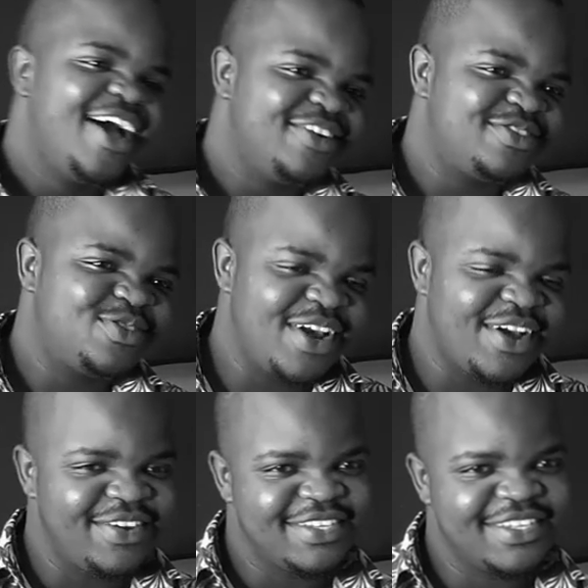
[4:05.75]
of
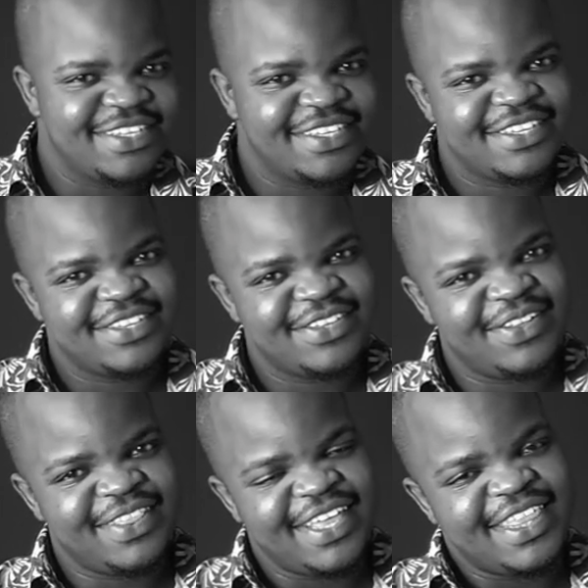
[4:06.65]
struggles.
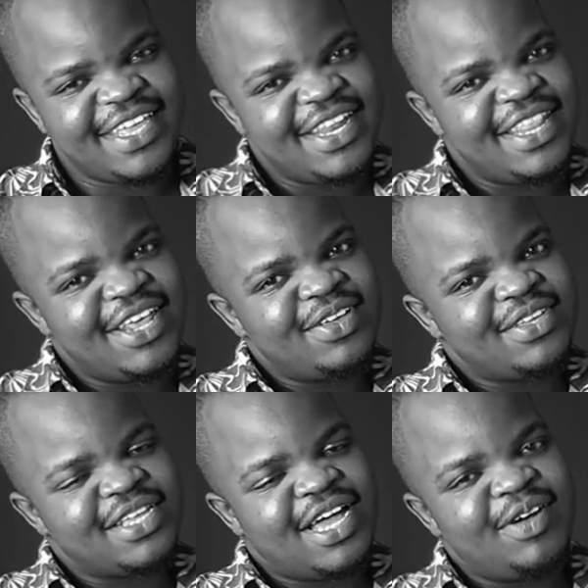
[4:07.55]
So that, that that
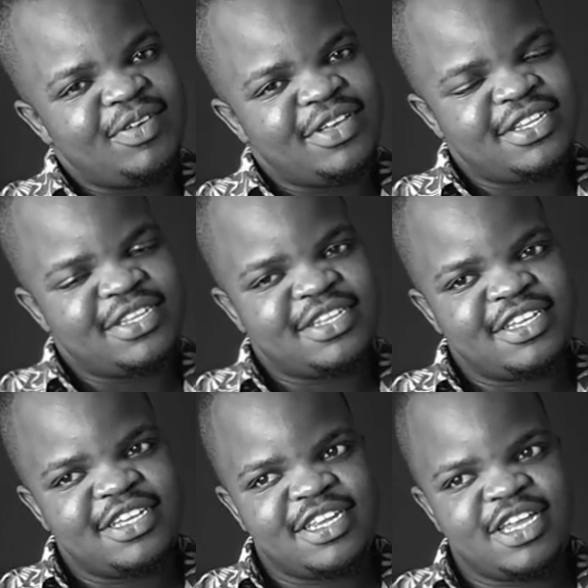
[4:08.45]
is how it
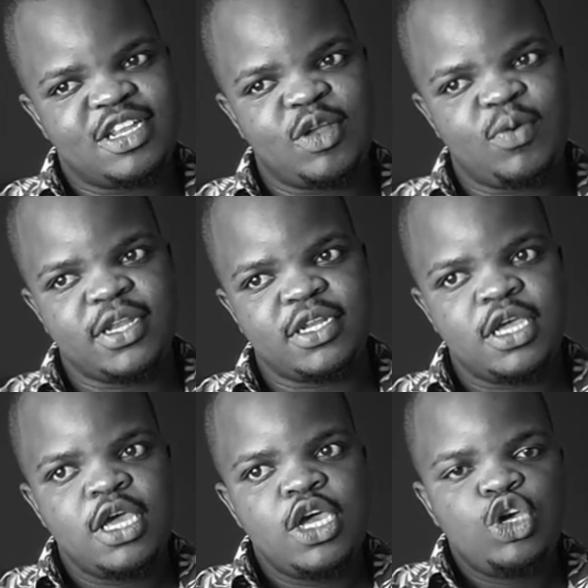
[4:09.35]
actually went.
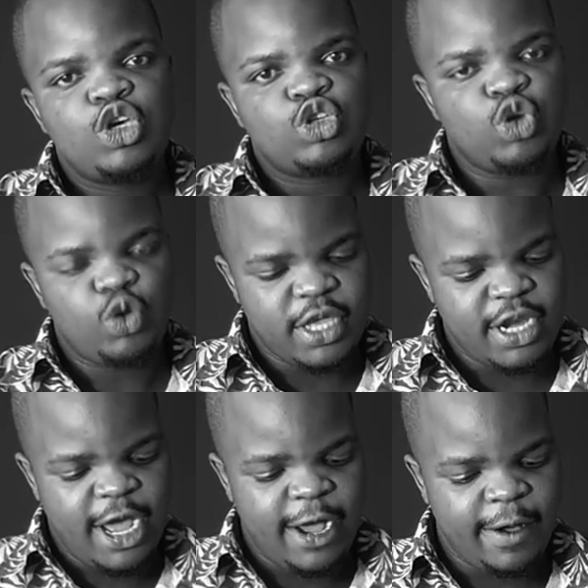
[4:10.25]
So then
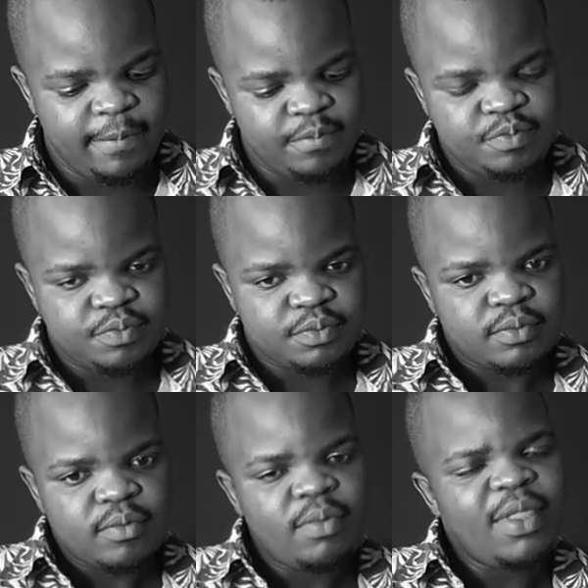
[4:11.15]
um
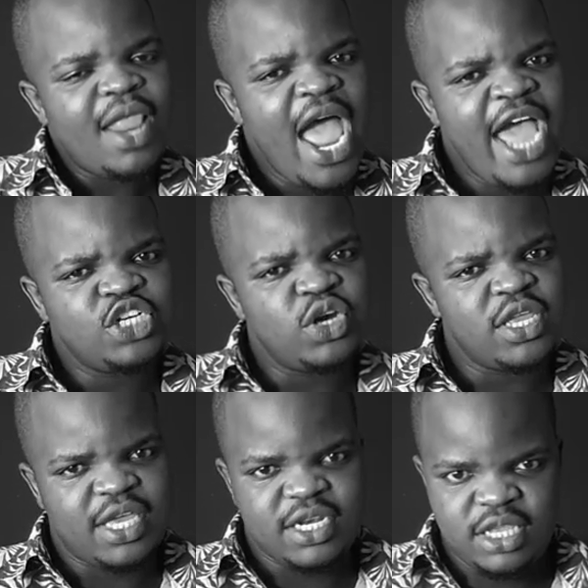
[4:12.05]
I tried
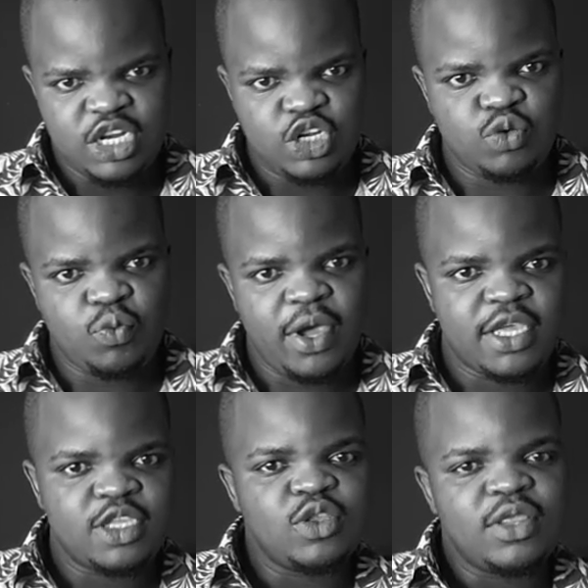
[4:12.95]
that and it did work.
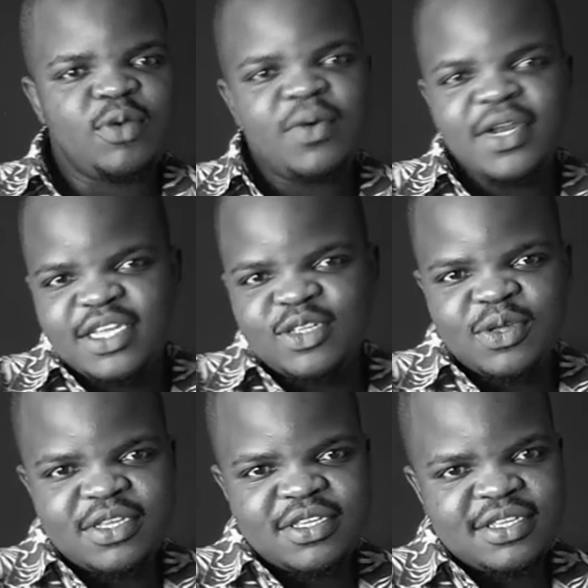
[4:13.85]
So then what I saw
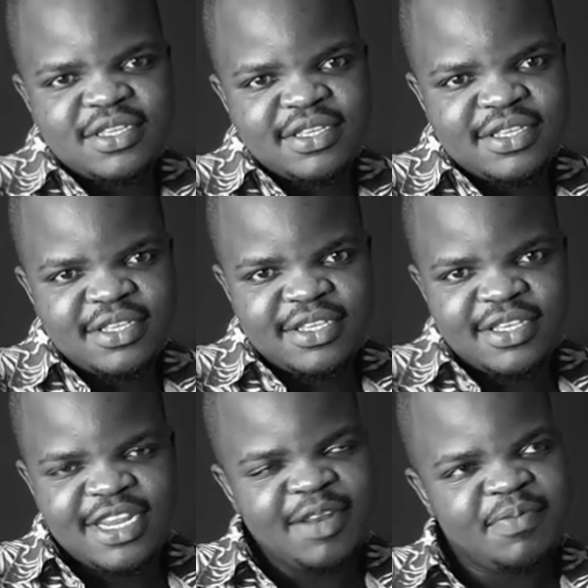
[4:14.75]
is
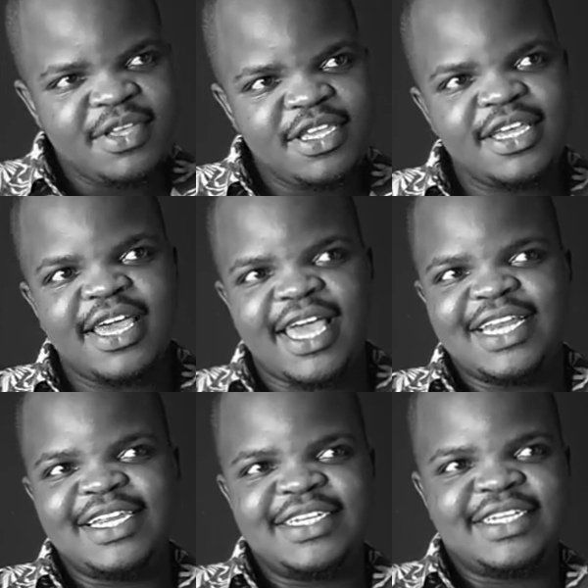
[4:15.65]
let me get
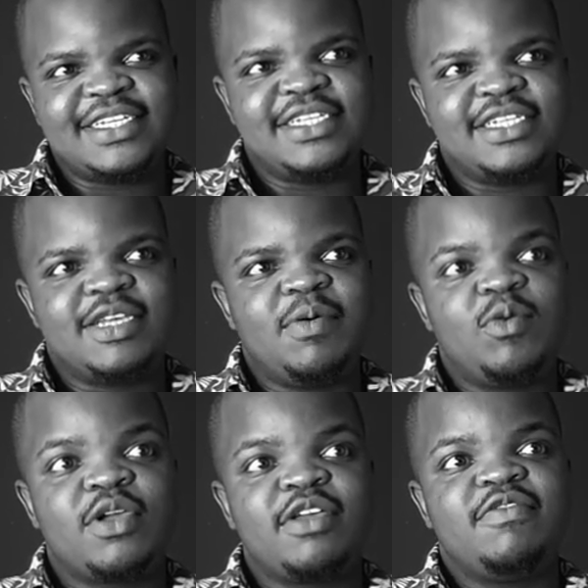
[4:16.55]
a technician, someone
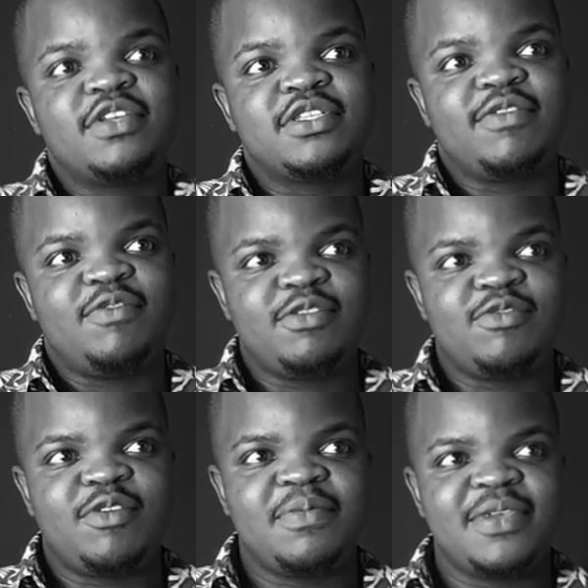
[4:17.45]
who can fix the font
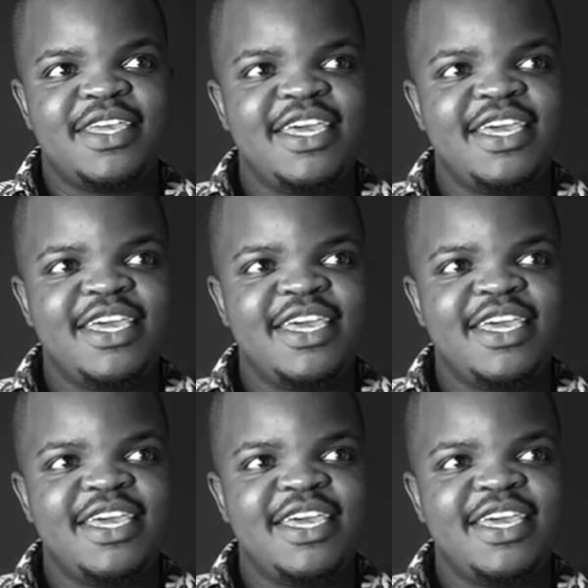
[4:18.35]
for me.